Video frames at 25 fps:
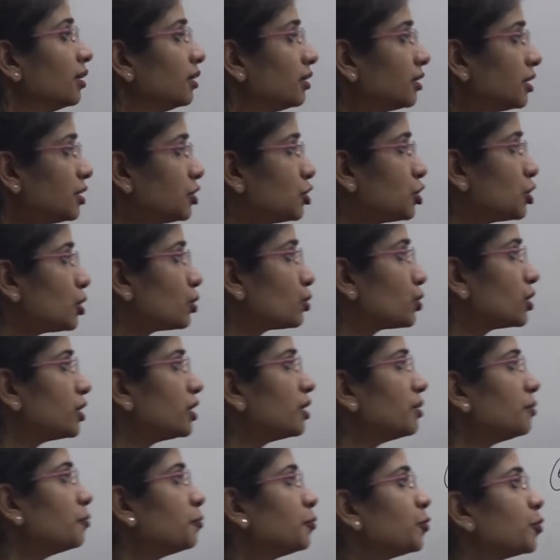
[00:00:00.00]
The
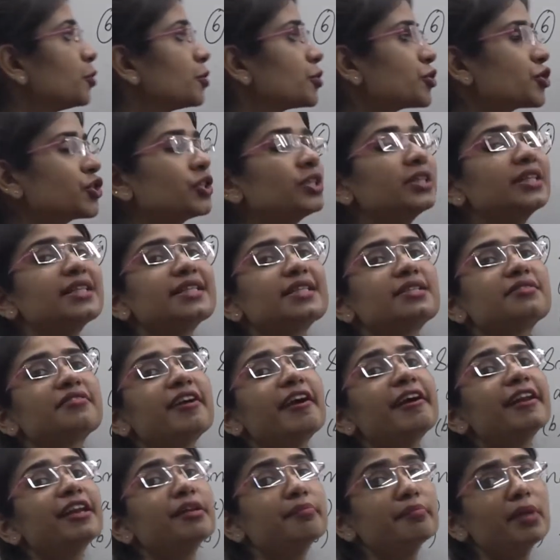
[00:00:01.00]
duodenum portion is
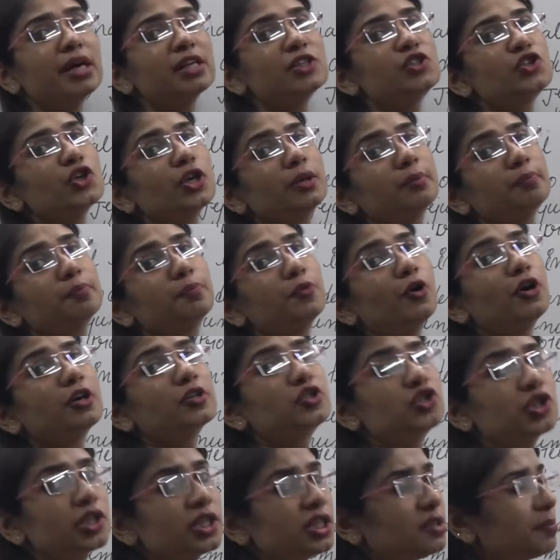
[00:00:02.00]
very much
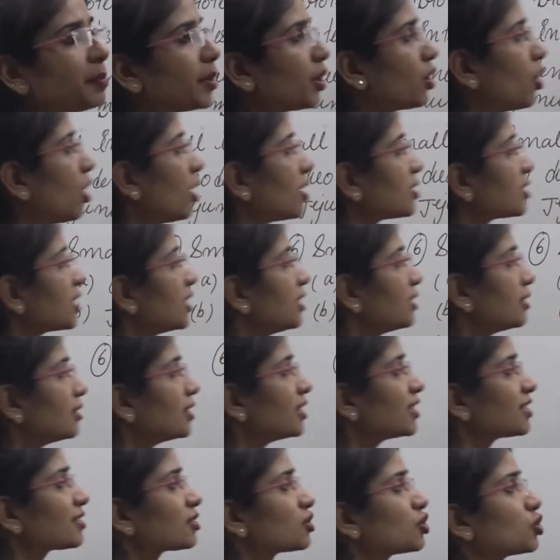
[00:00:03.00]
important because in
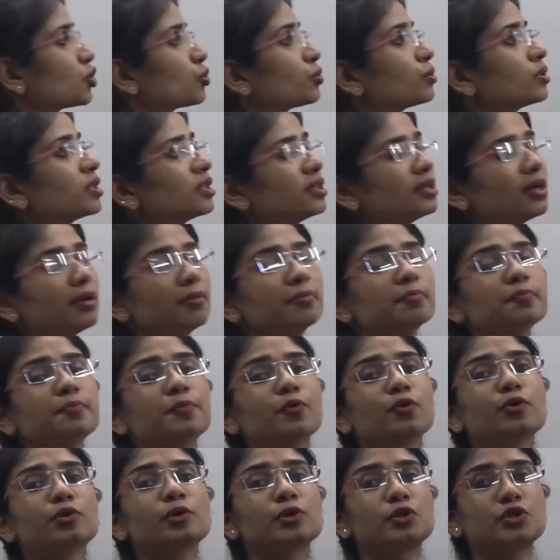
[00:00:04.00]
this duodenum
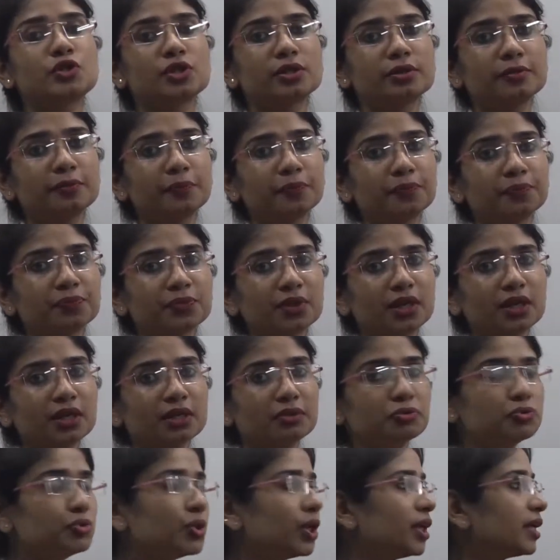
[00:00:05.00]
portion,
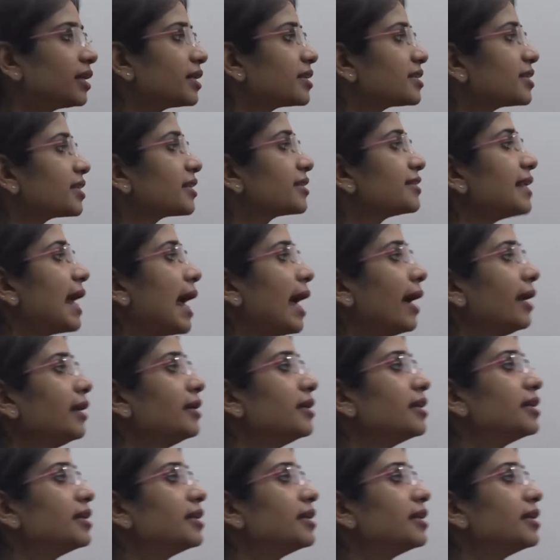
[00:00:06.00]
there is a gland